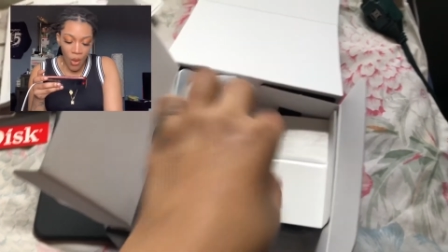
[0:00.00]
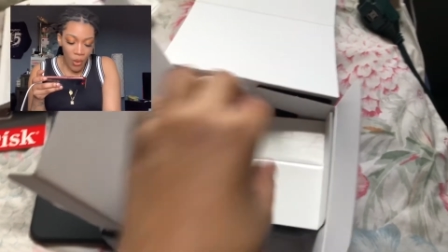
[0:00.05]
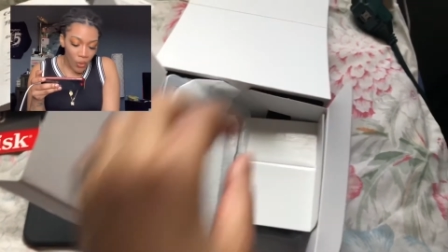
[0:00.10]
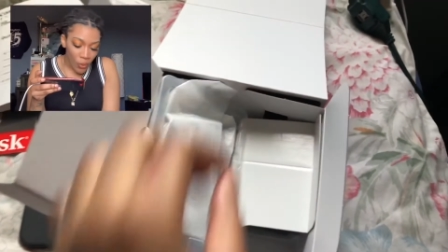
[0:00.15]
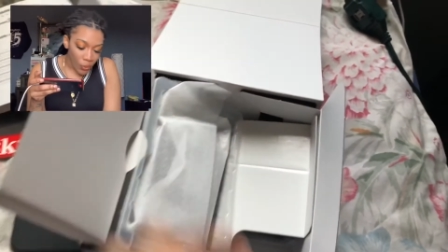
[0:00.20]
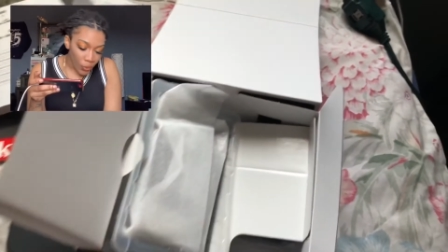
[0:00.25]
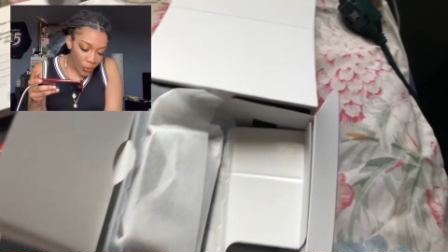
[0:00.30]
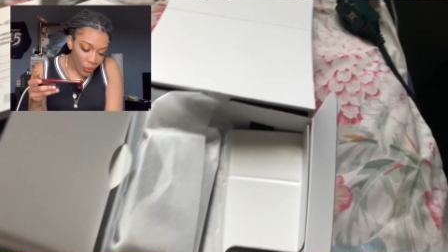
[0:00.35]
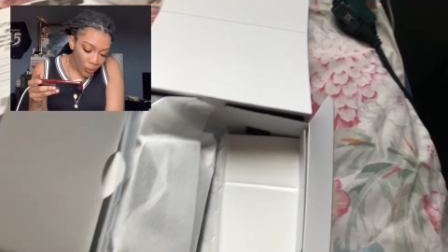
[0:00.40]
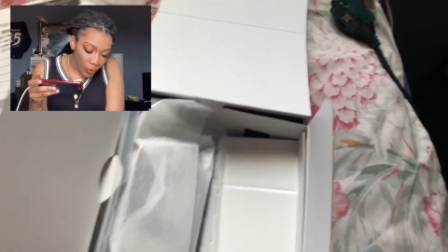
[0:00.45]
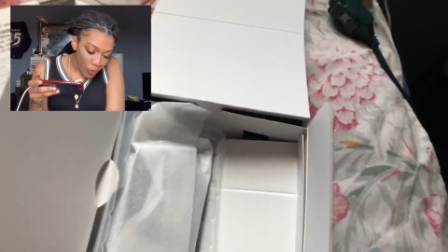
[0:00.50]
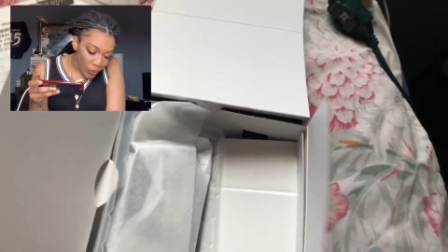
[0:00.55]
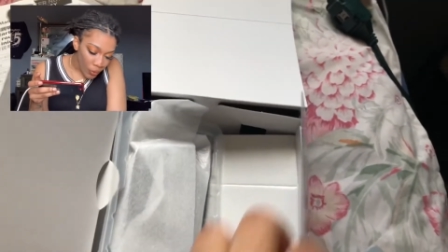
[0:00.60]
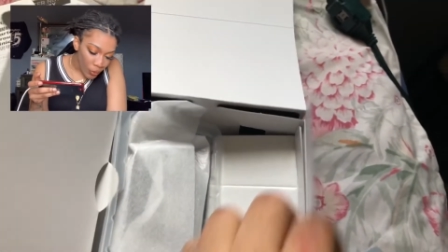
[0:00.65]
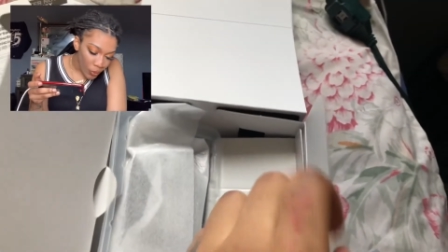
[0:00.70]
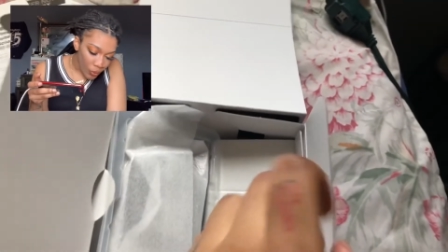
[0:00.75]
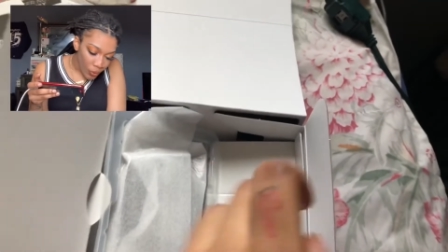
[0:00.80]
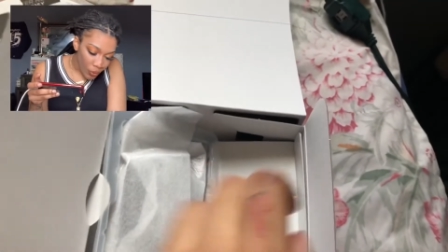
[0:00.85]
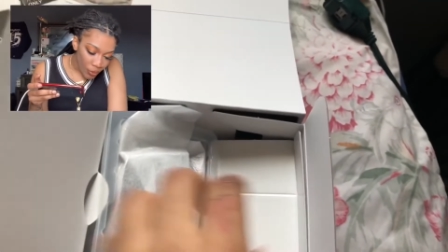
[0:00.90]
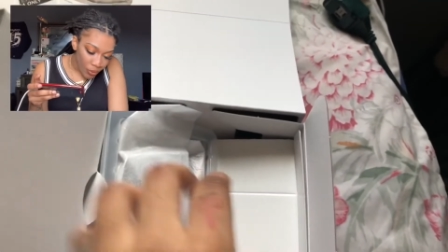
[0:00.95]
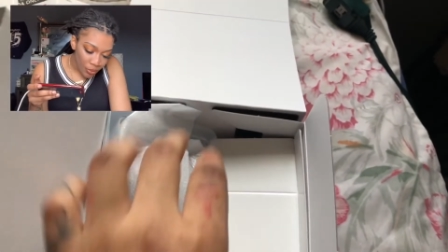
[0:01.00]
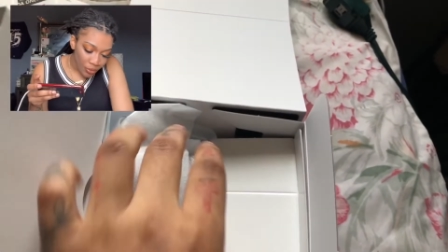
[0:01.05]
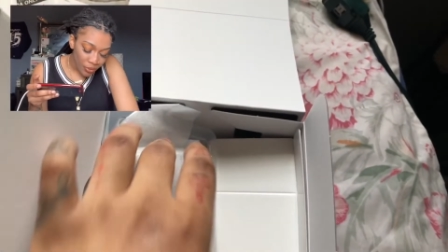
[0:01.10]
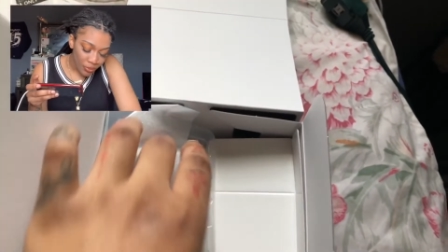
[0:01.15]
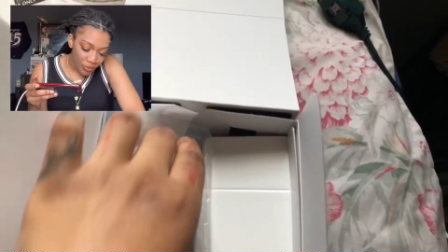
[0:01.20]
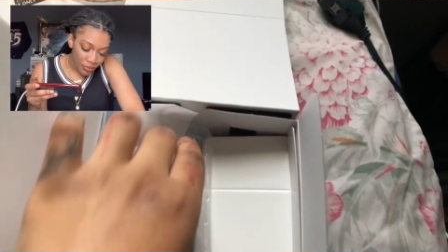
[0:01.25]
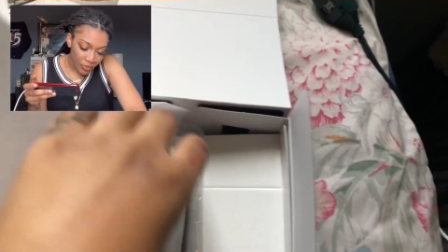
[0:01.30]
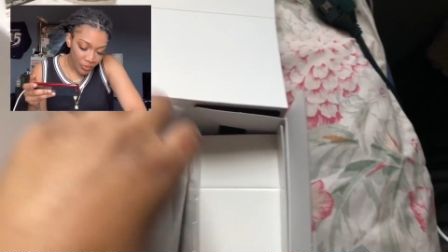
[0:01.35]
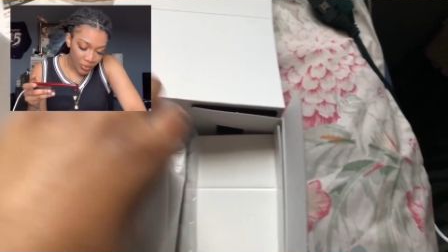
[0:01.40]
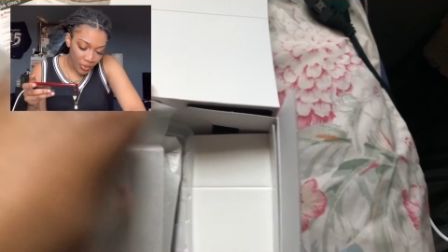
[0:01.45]
Ooh,
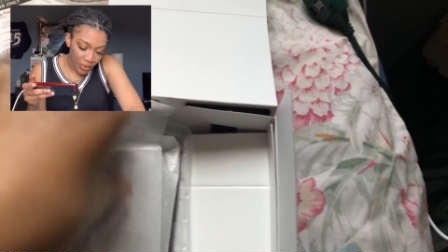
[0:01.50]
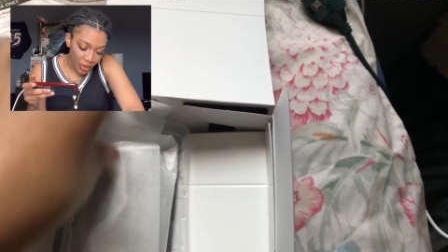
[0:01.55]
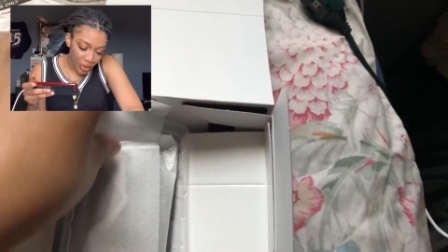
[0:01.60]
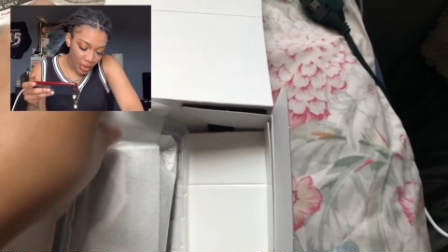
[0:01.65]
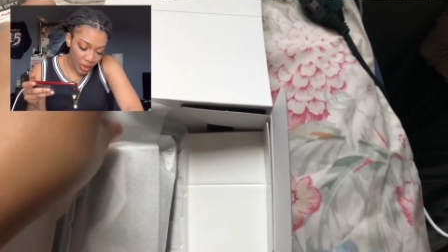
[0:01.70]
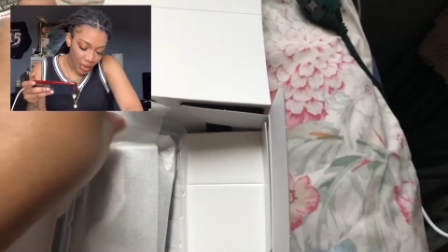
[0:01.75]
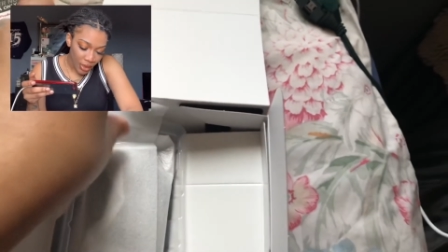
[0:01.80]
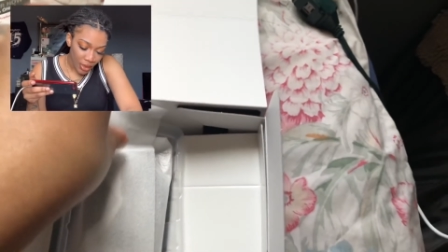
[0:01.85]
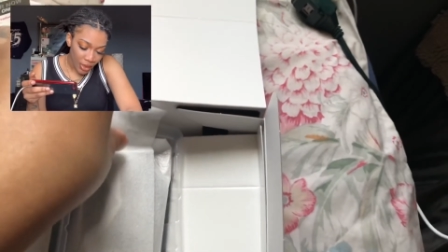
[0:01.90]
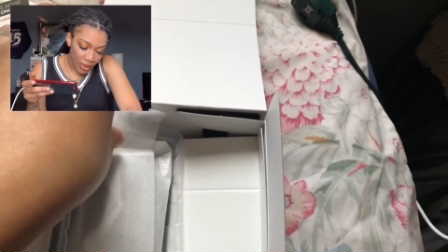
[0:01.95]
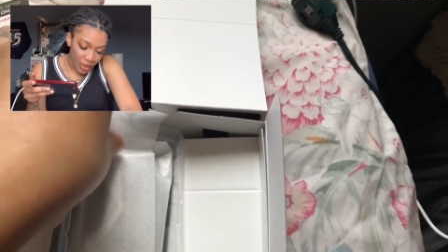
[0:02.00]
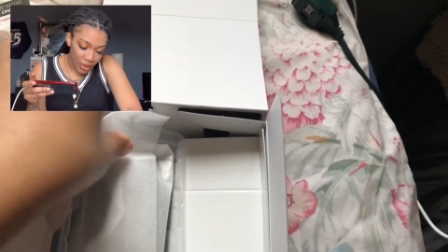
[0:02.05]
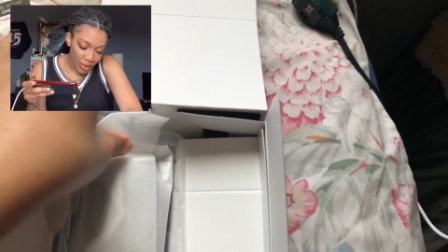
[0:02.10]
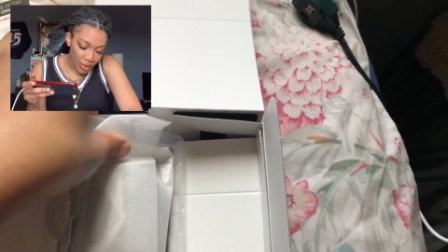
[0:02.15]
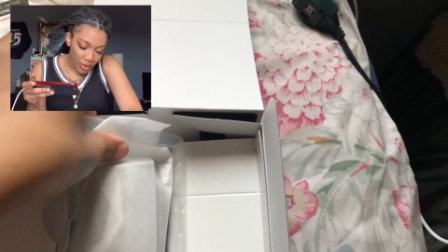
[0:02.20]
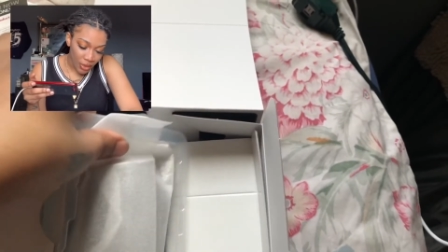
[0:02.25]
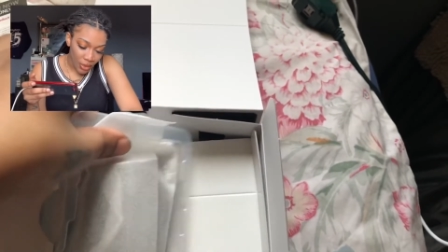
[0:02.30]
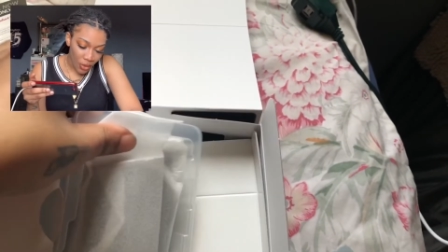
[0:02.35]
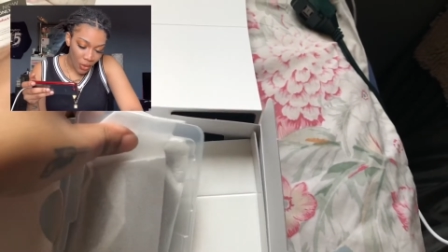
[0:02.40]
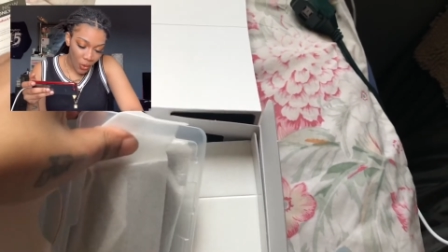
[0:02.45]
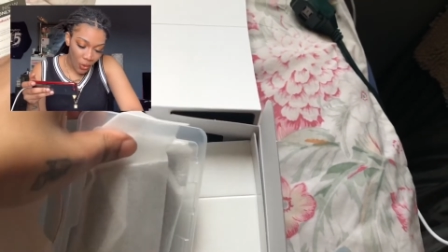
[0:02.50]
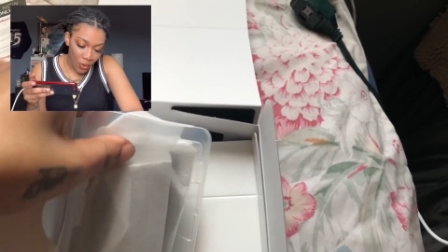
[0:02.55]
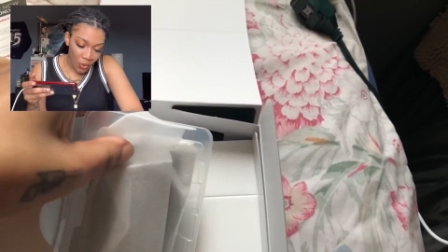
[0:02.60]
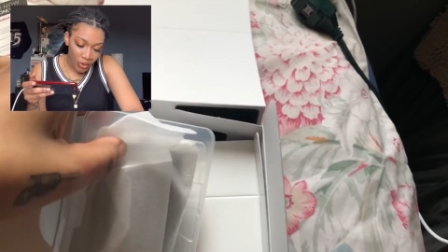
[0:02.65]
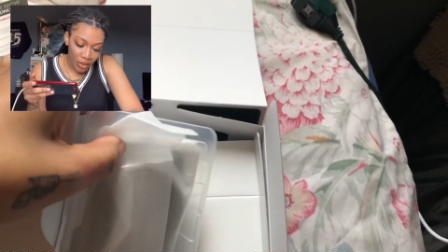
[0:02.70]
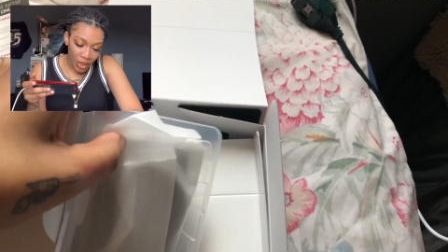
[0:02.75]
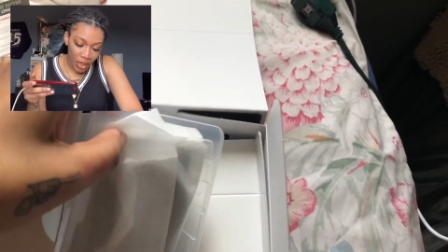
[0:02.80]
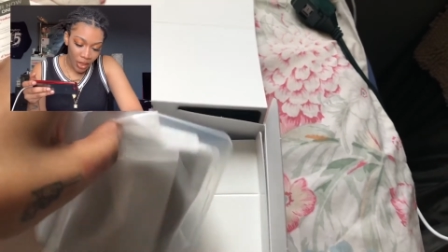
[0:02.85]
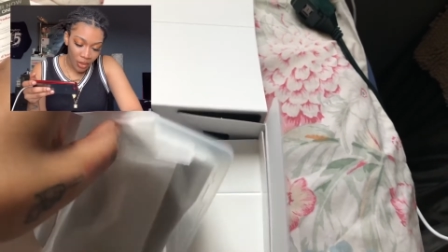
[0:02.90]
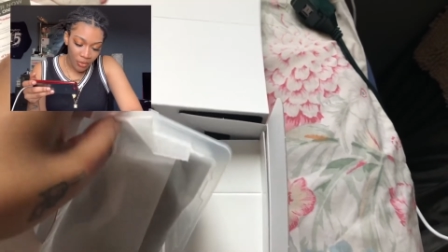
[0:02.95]
this is the whole
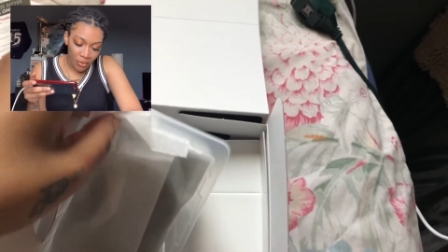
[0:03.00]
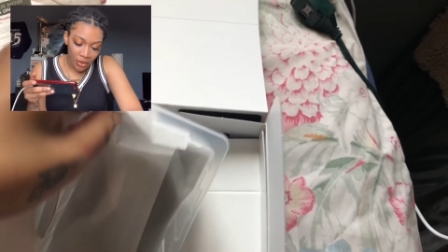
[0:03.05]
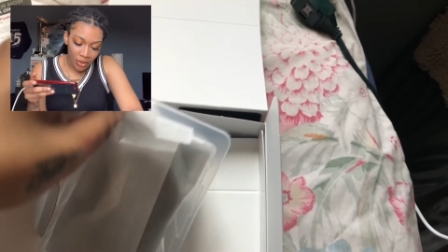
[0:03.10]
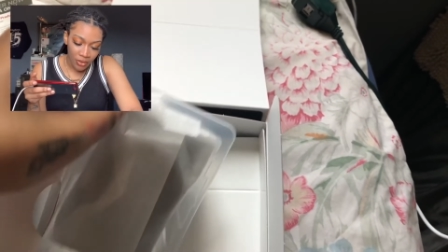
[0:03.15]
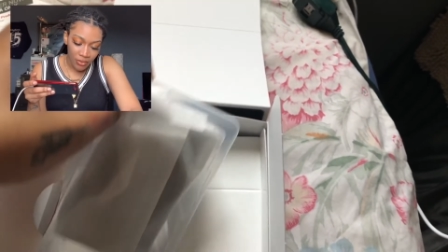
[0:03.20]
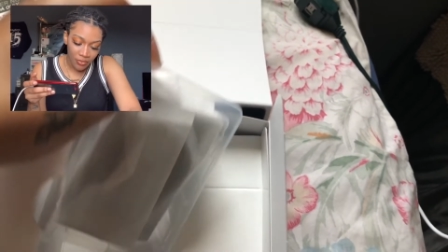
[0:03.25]
camera